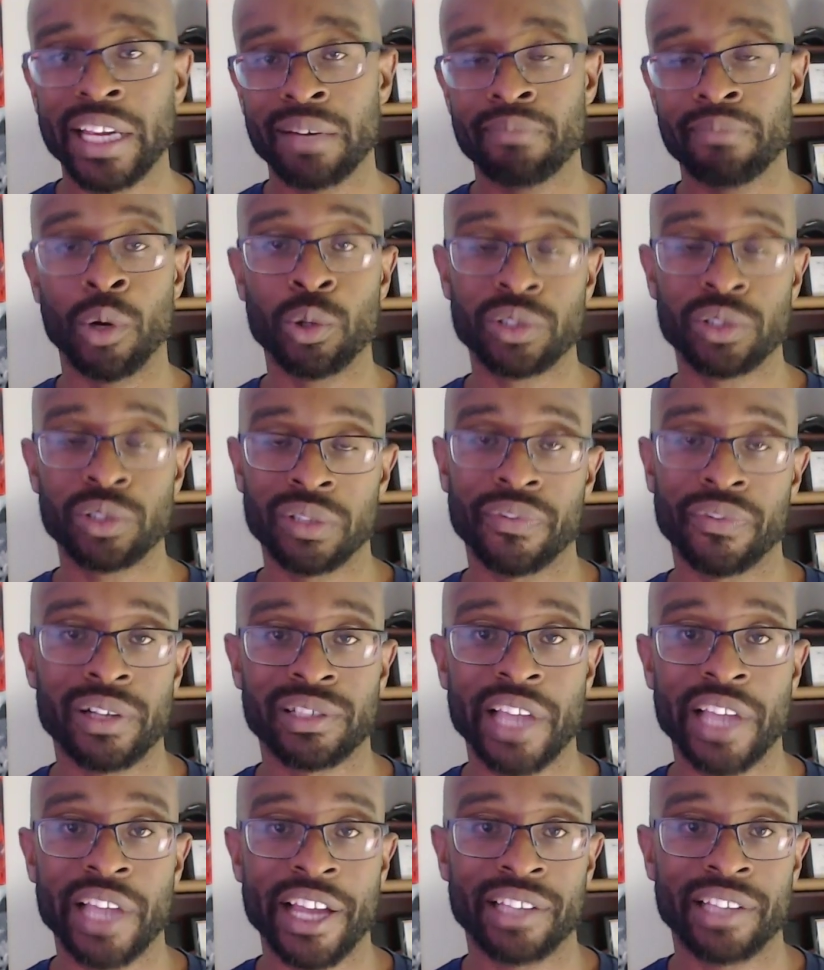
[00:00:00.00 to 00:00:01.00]
Most of our
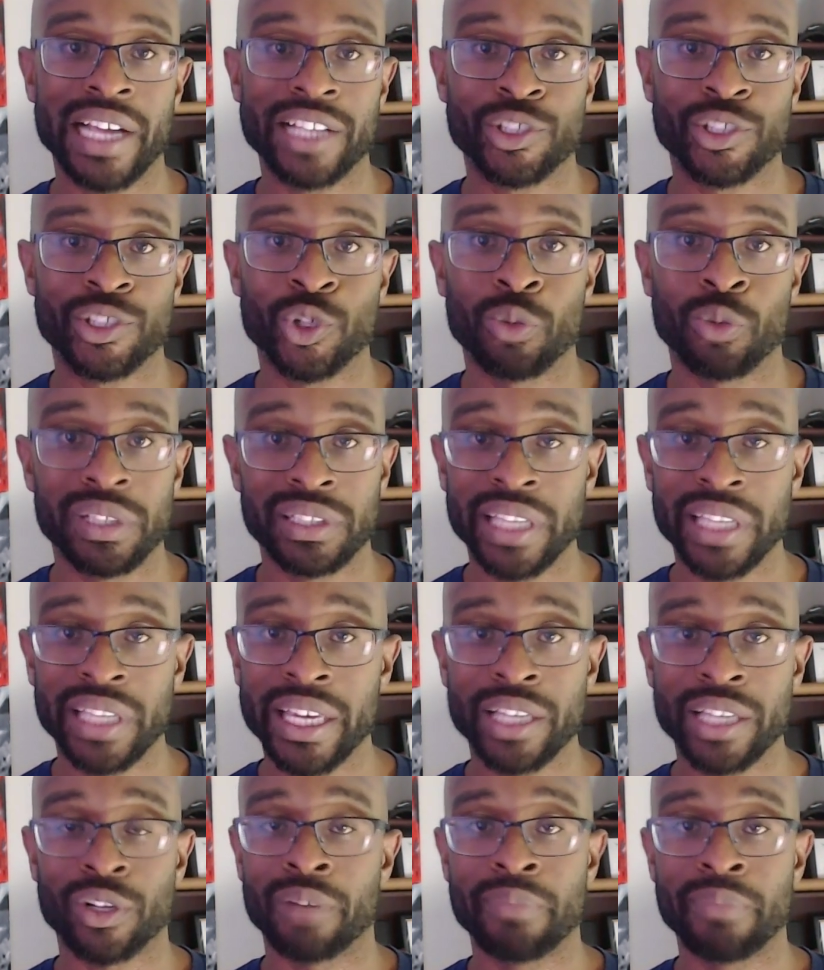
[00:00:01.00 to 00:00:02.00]
psychological
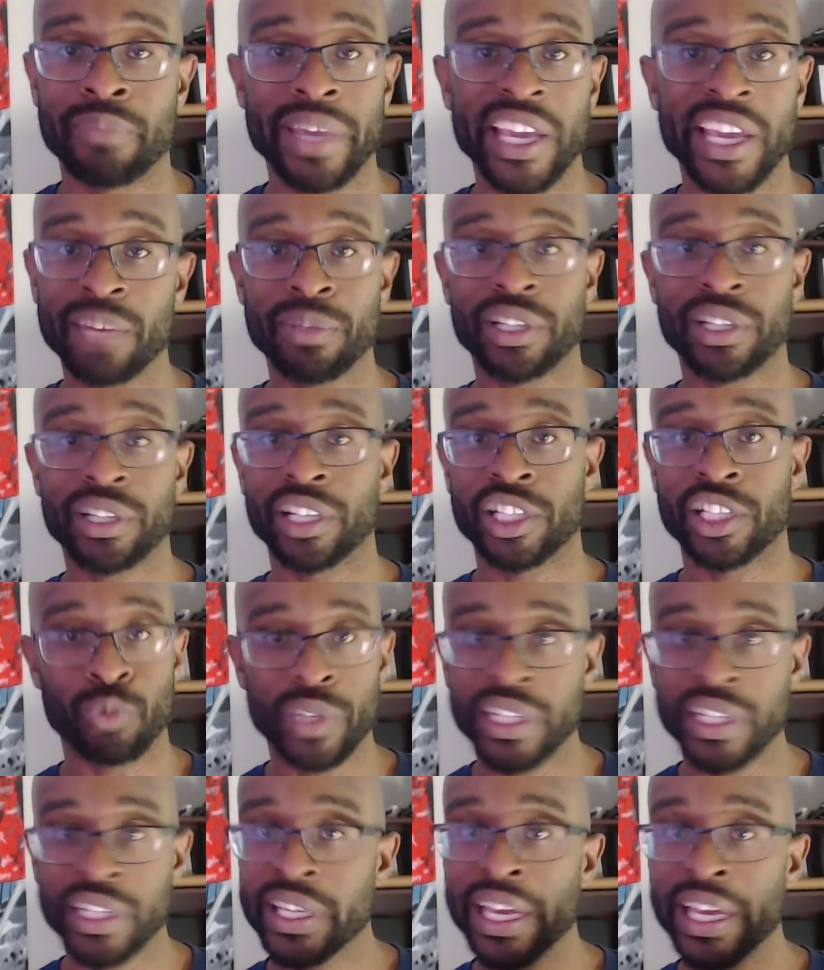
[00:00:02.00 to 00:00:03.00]
mistakes are made because
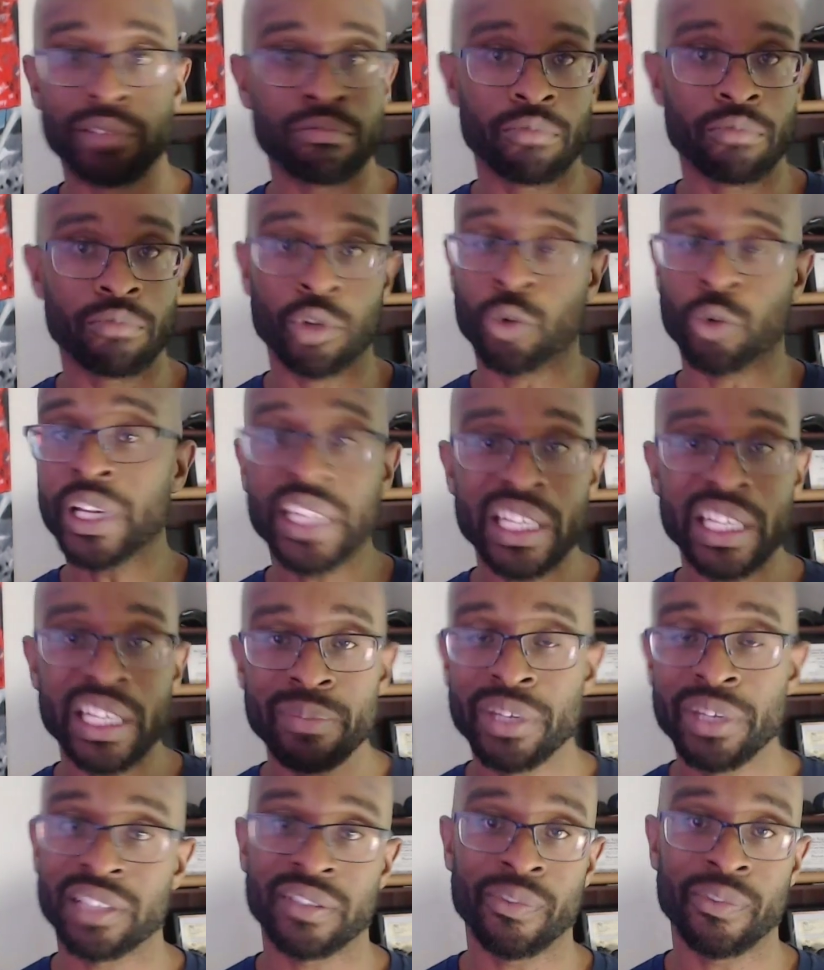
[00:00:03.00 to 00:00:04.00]
we get greedy
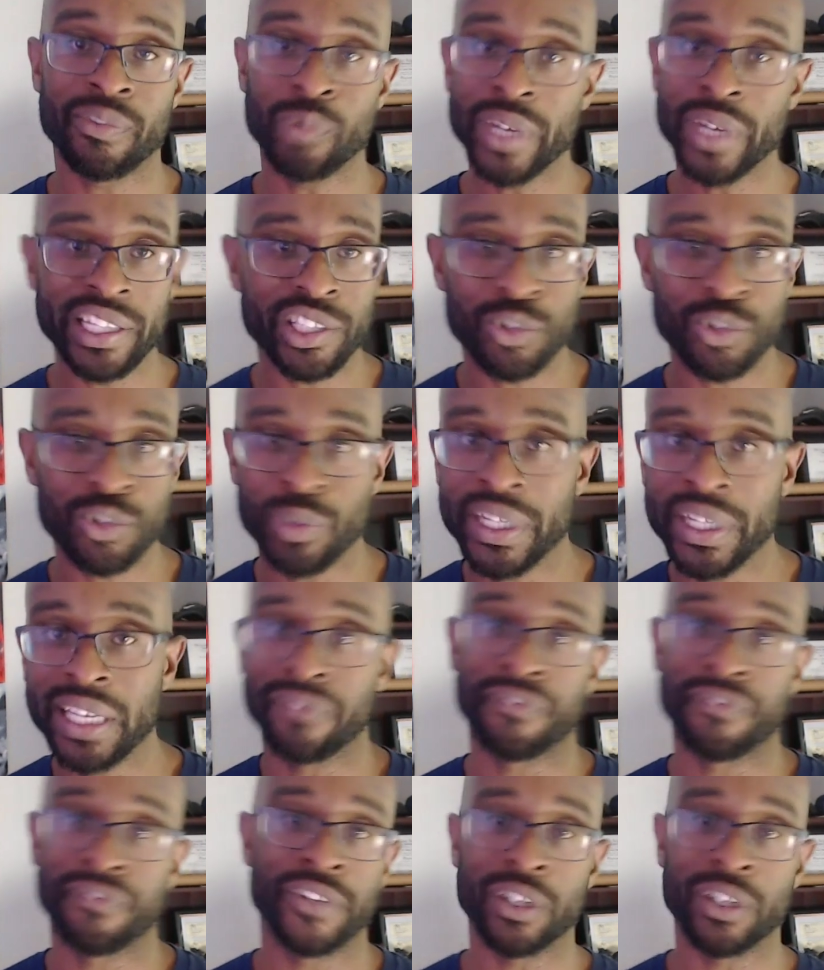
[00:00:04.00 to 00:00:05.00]
because of wins, we get
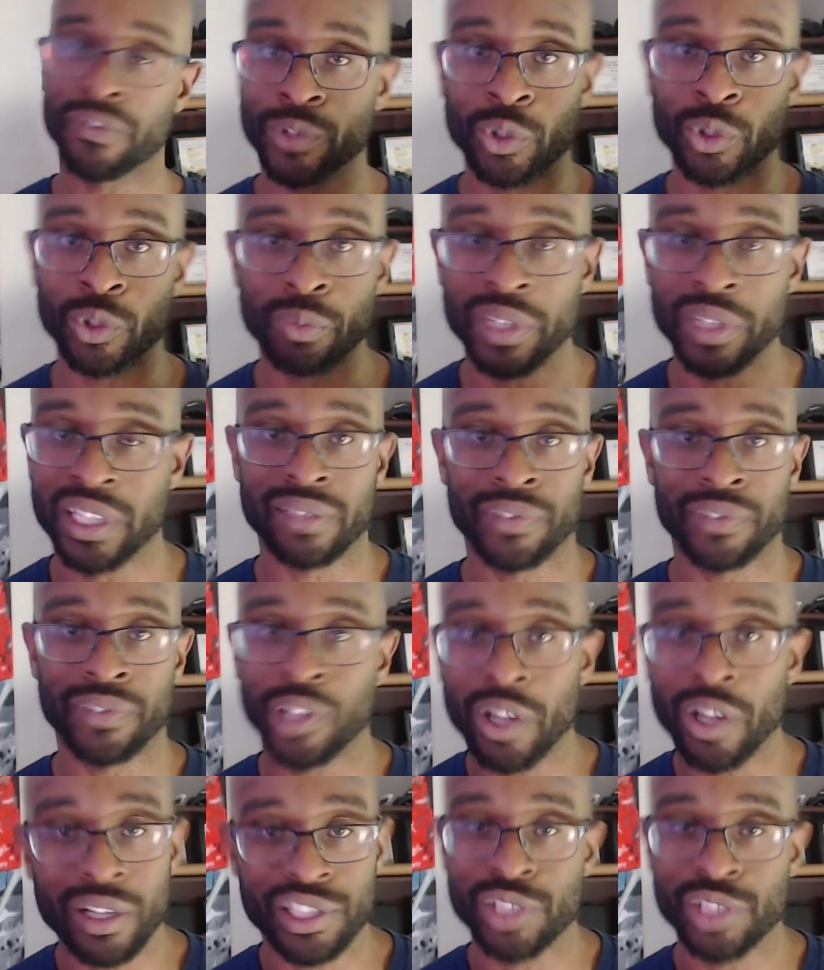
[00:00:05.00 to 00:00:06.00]
fearful because of
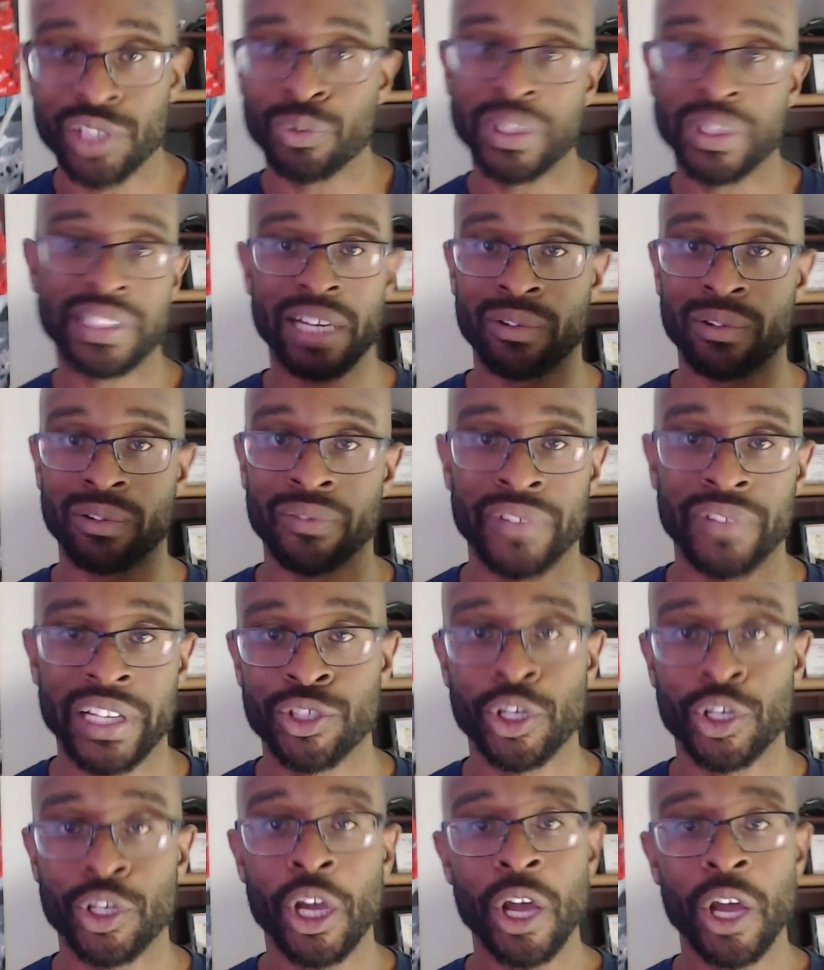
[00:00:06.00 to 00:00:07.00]
losses, we take
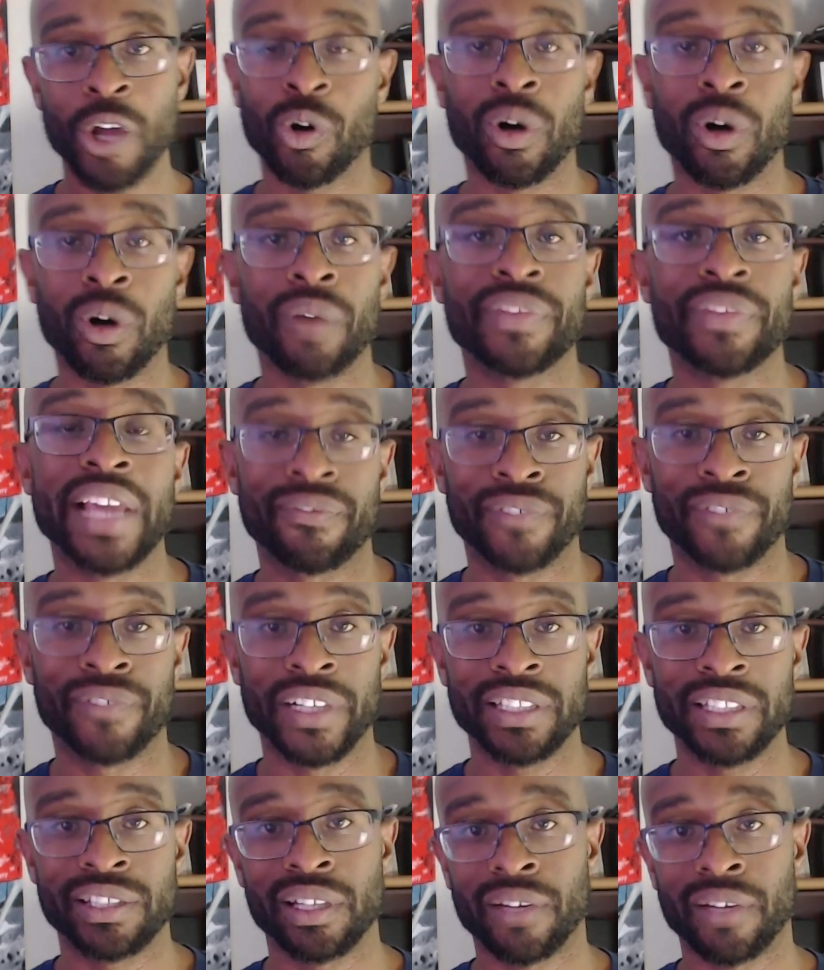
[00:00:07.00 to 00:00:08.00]
revenge, all of that fun
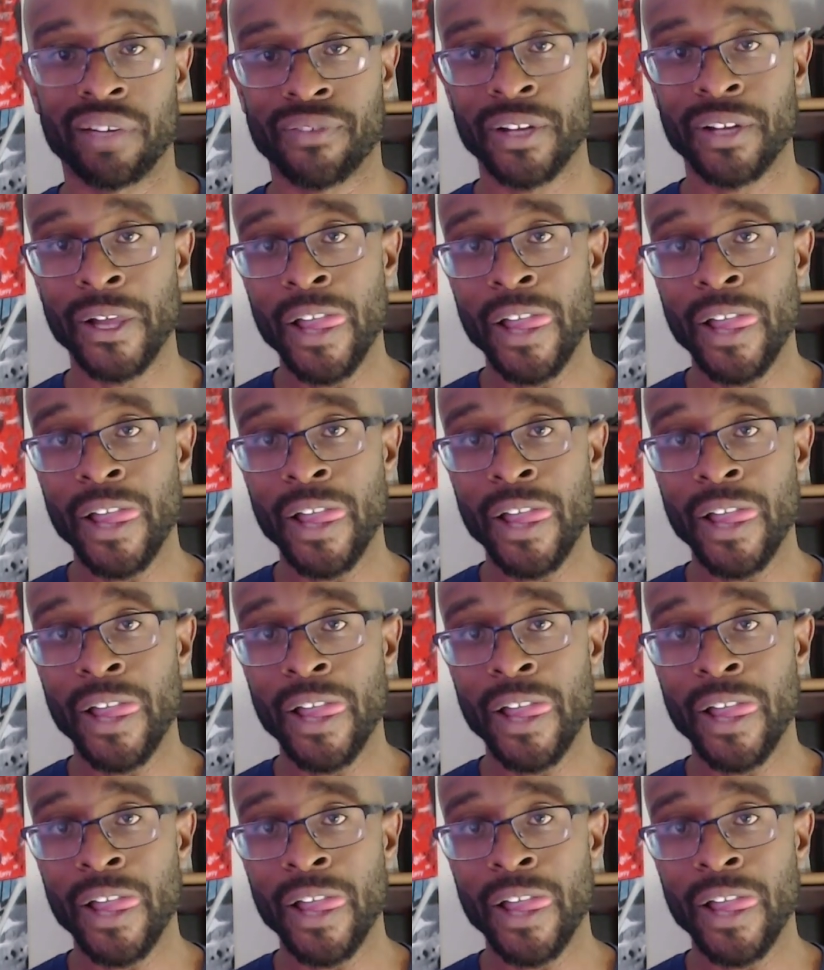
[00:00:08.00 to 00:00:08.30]
stuff.